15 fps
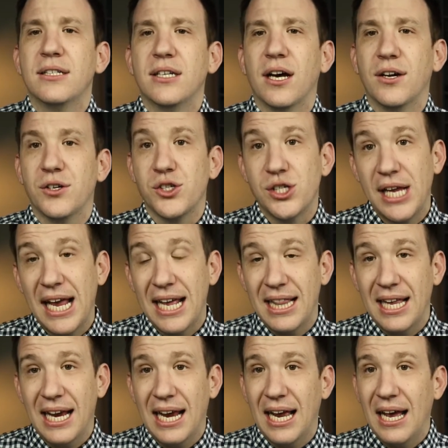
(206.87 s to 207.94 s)
to
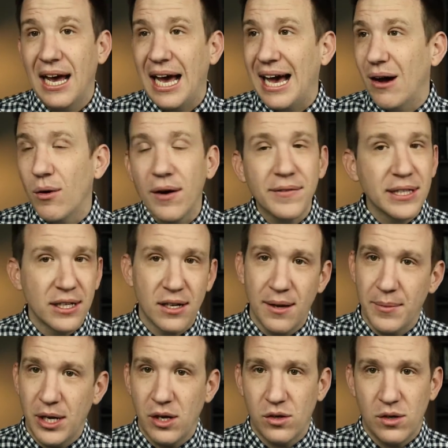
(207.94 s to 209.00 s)
understand that however they're
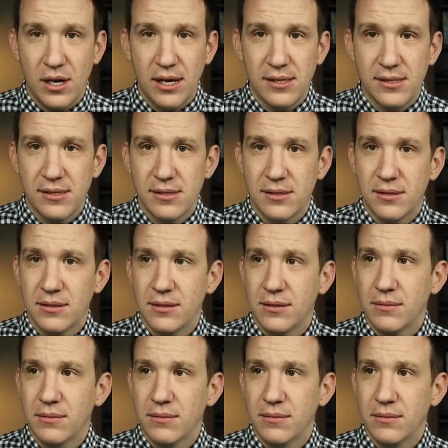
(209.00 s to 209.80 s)
coming across,